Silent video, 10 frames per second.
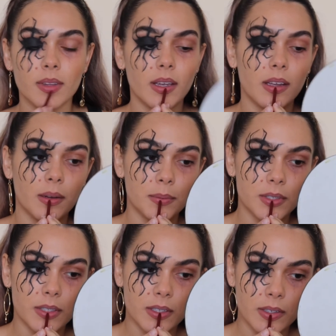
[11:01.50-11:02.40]
And I'm
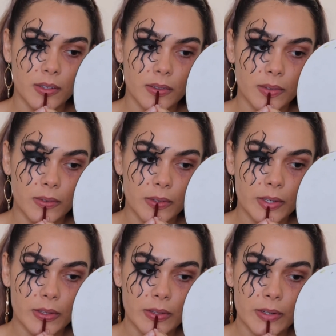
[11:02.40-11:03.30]
just going to
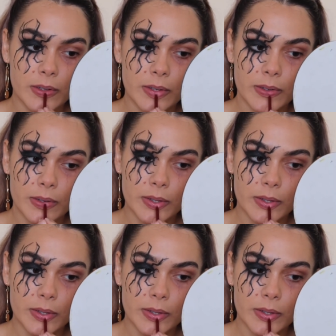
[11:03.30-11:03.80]
create little